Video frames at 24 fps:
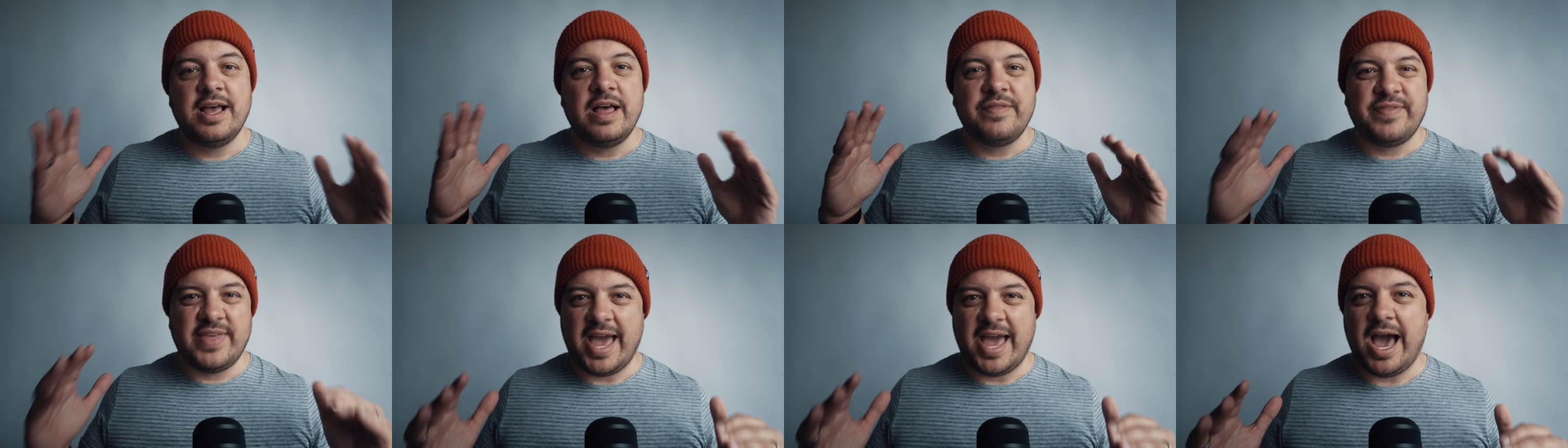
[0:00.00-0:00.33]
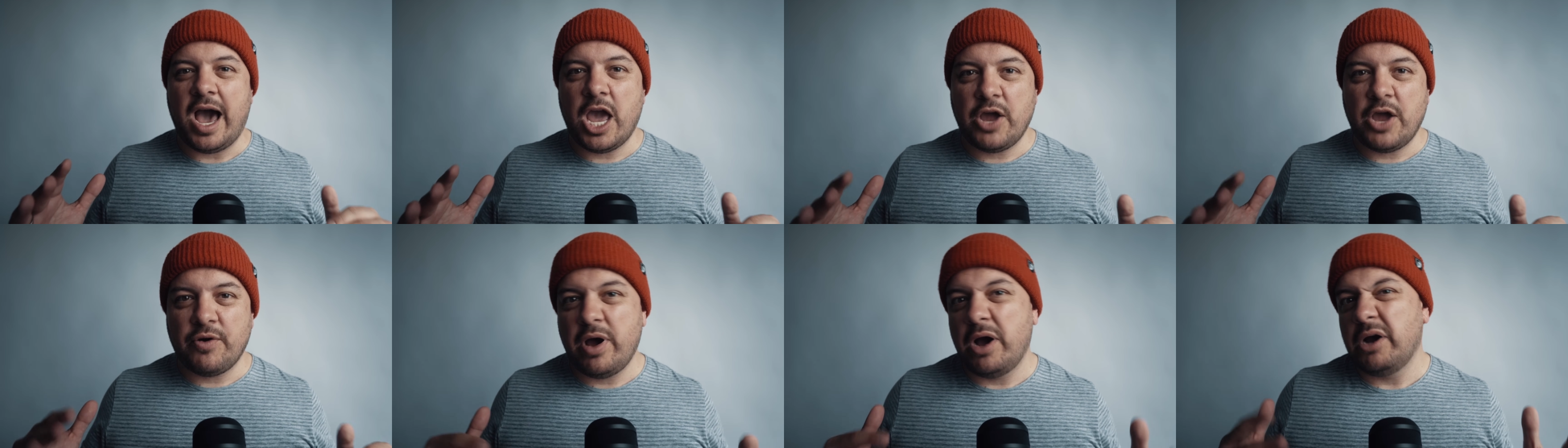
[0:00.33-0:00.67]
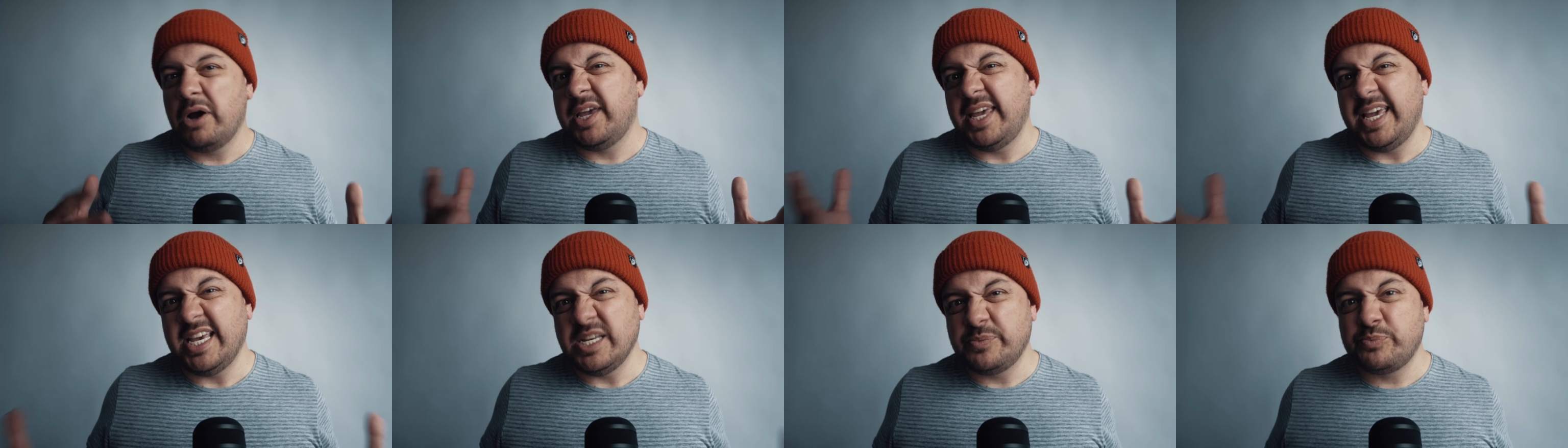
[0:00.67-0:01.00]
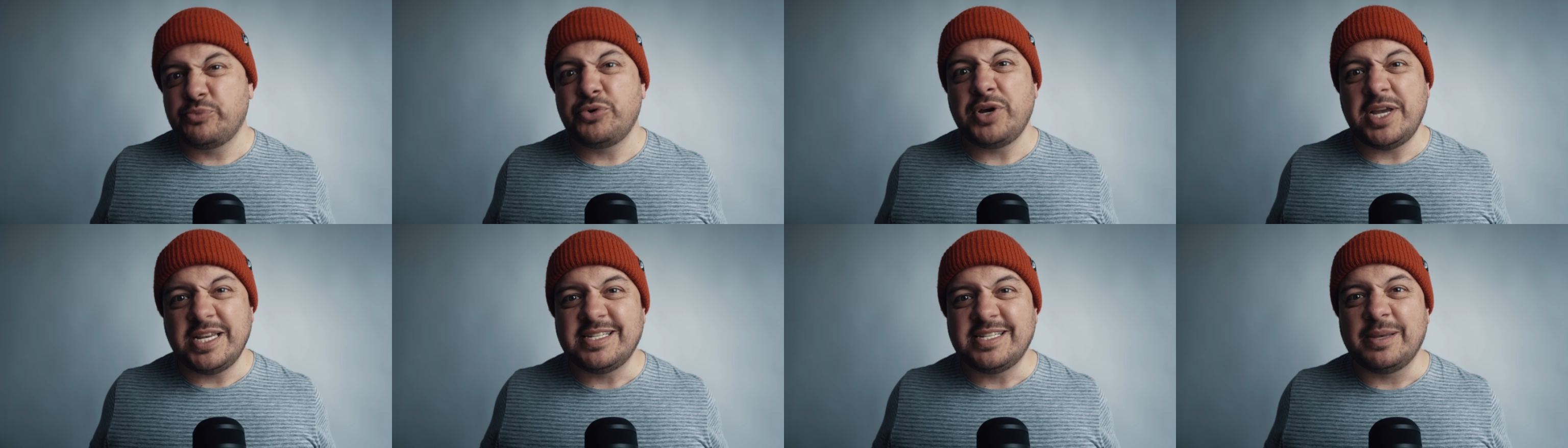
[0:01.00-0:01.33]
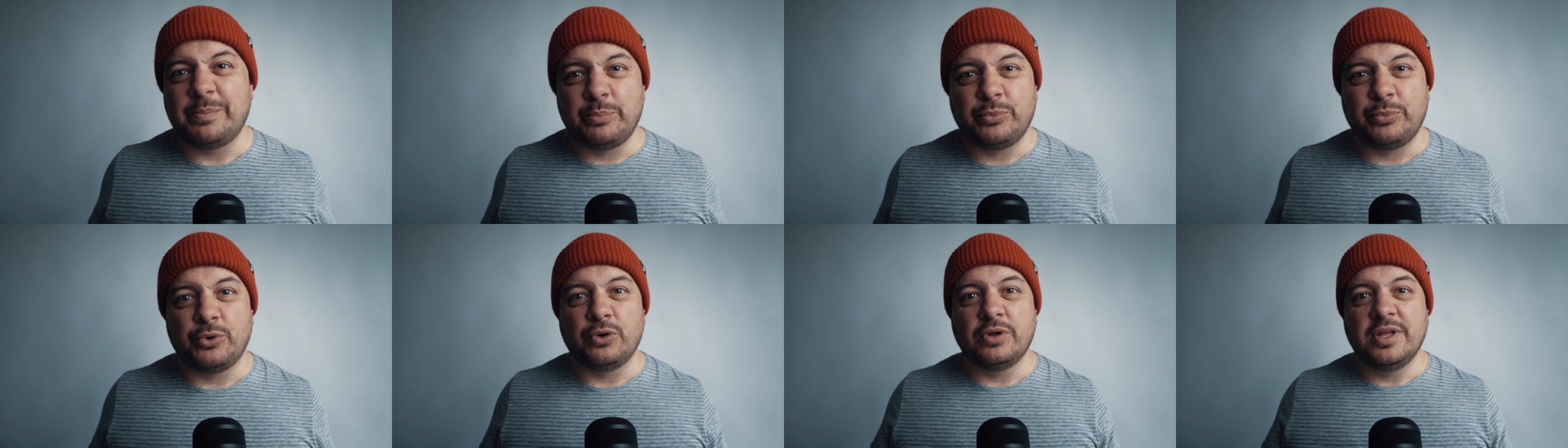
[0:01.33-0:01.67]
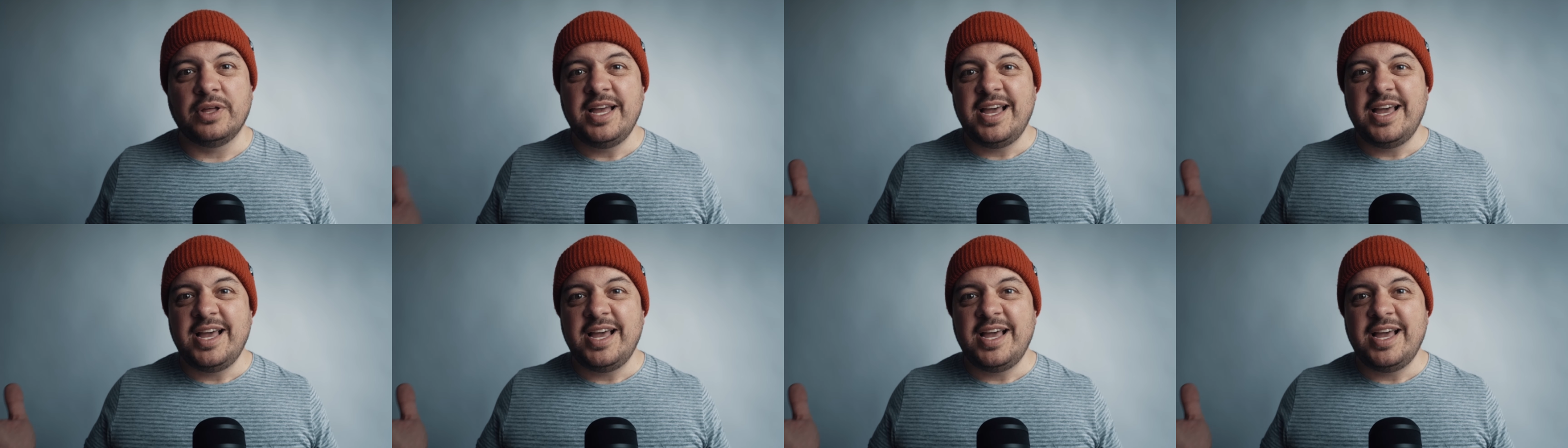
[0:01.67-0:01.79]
the hierarchy is pretty simple.